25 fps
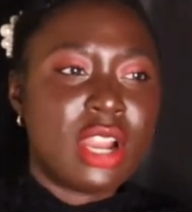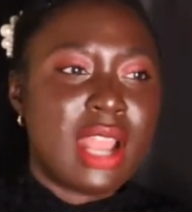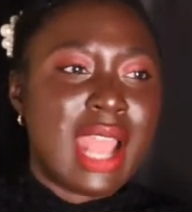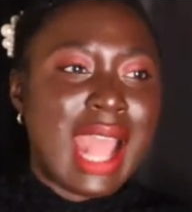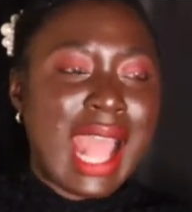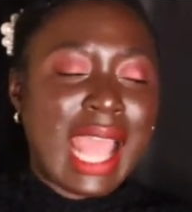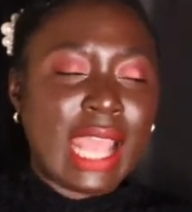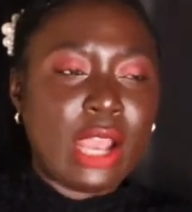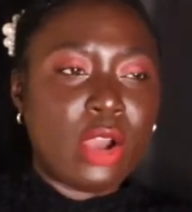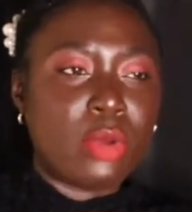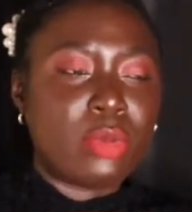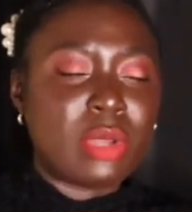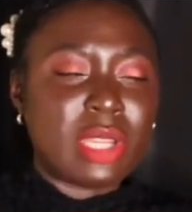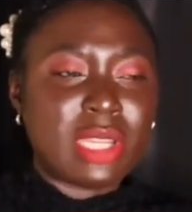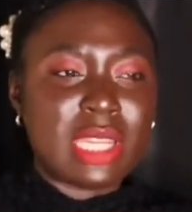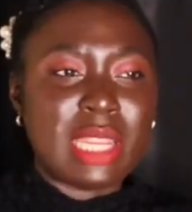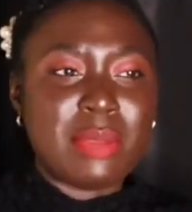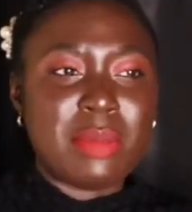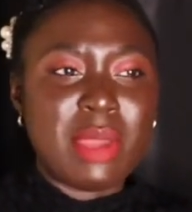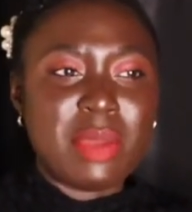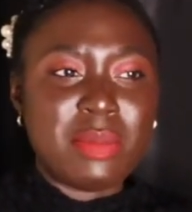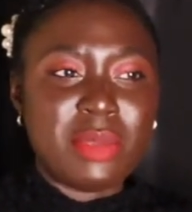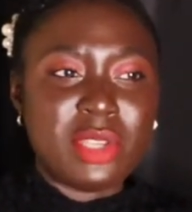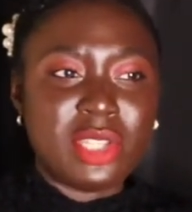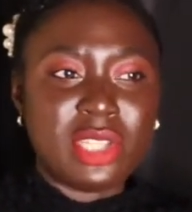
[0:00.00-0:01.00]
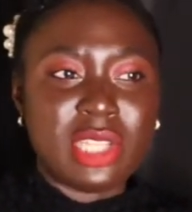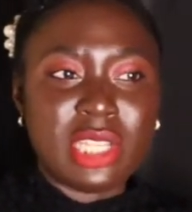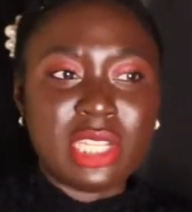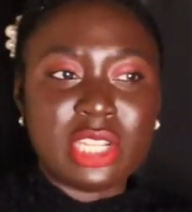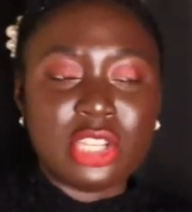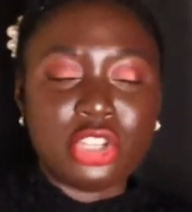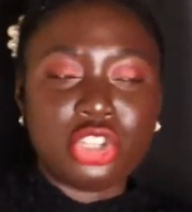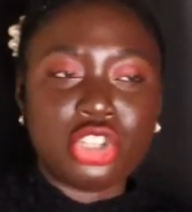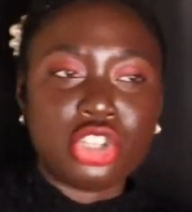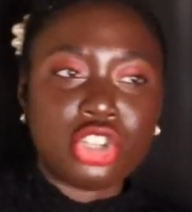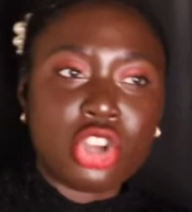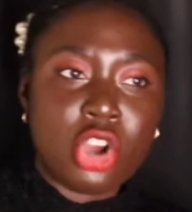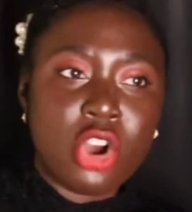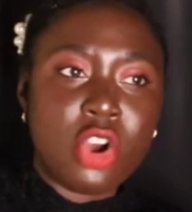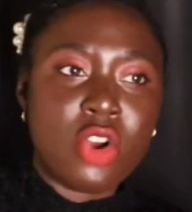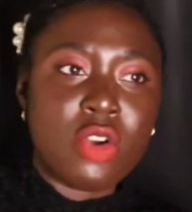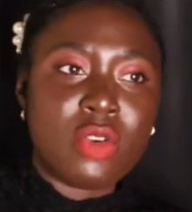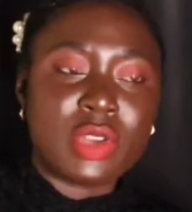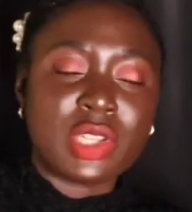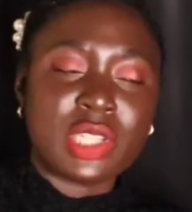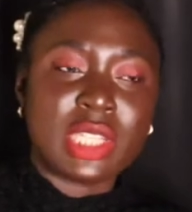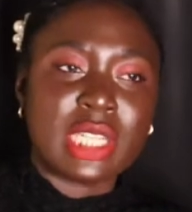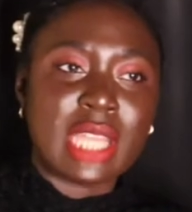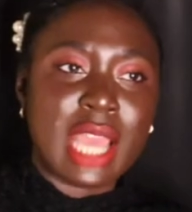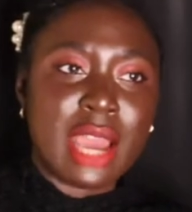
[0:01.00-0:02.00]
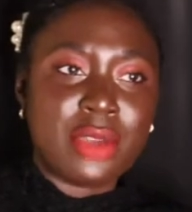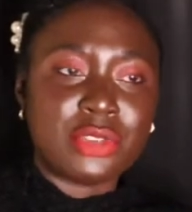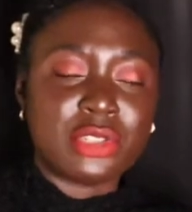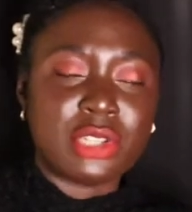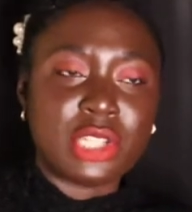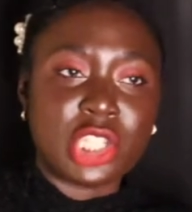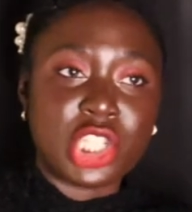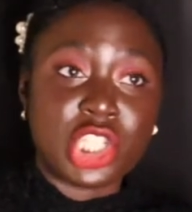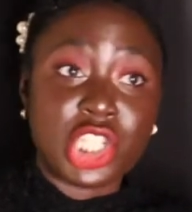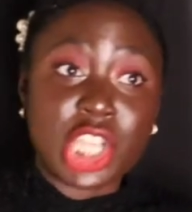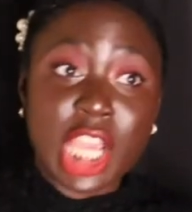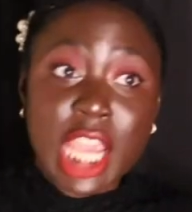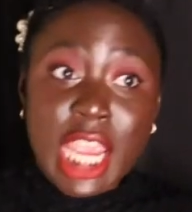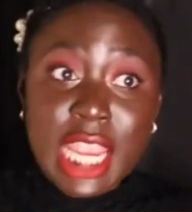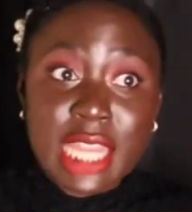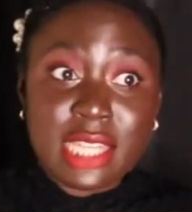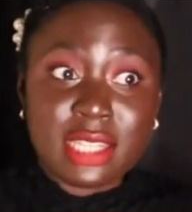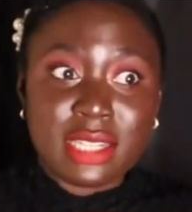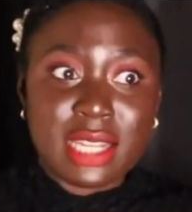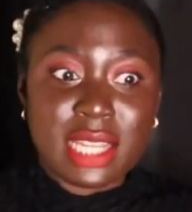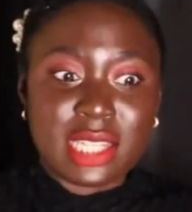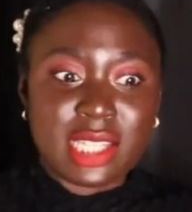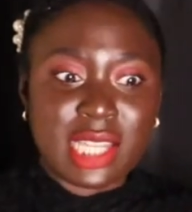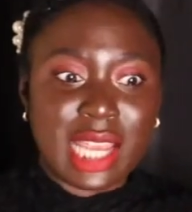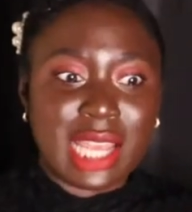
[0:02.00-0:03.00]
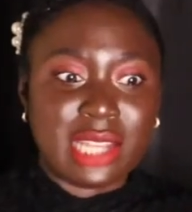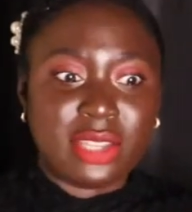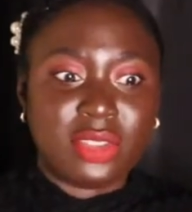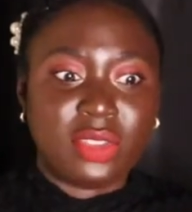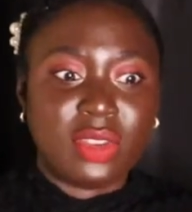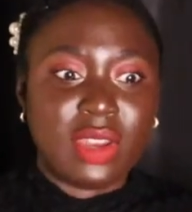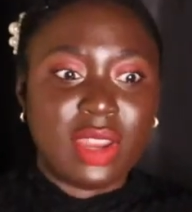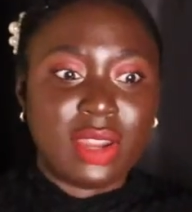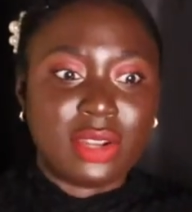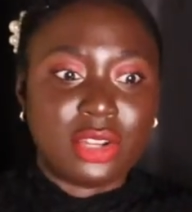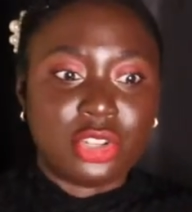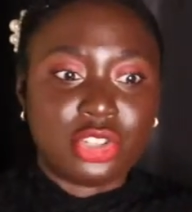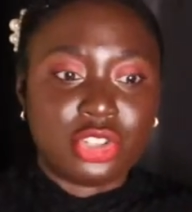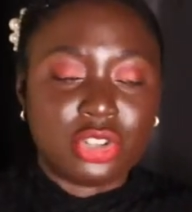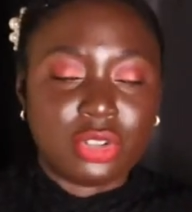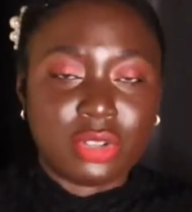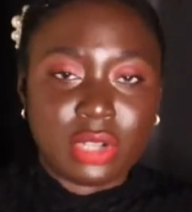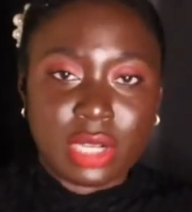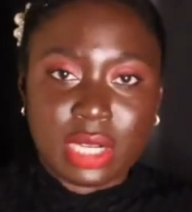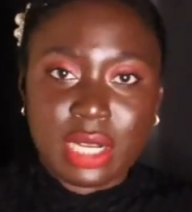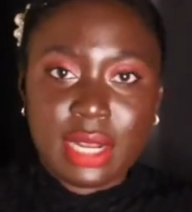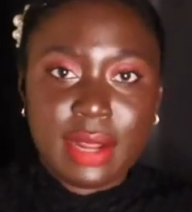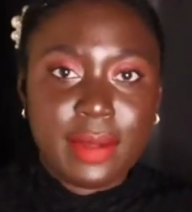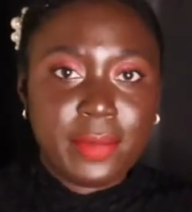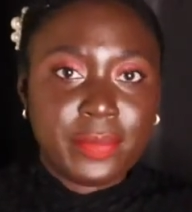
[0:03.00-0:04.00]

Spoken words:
I hope that they maybe see the show and see how she's changed, that she has three other children.